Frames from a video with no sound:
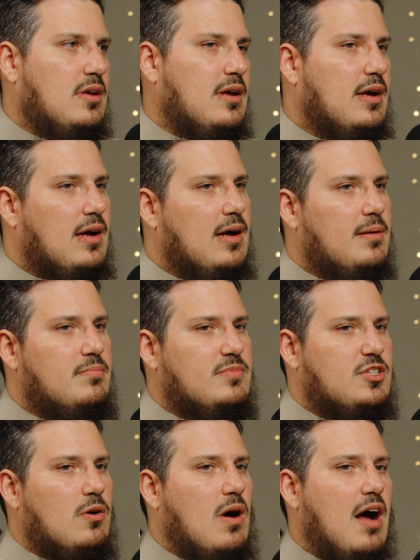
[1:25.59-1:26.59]

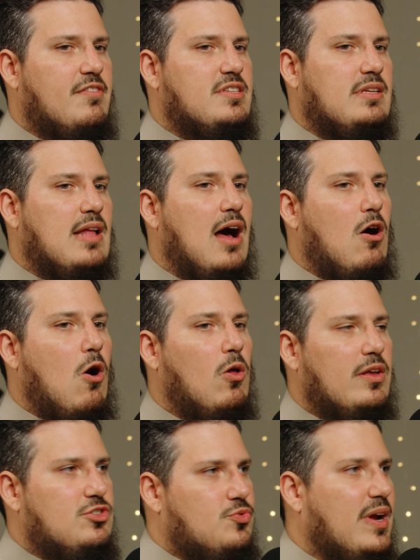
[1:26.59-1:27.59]
So obviously not
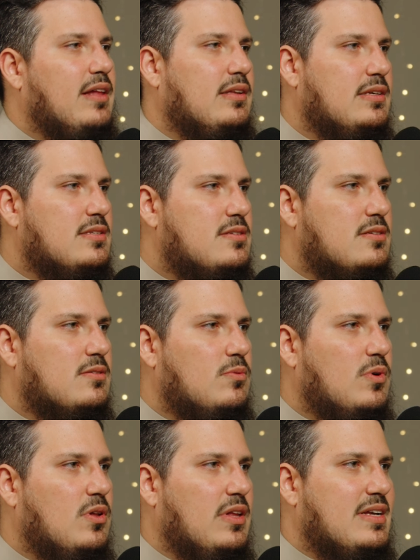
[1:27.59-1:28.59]
all Israelis
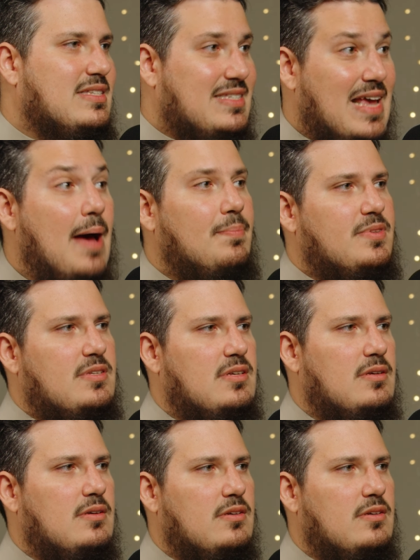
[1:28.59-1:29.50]
will accept,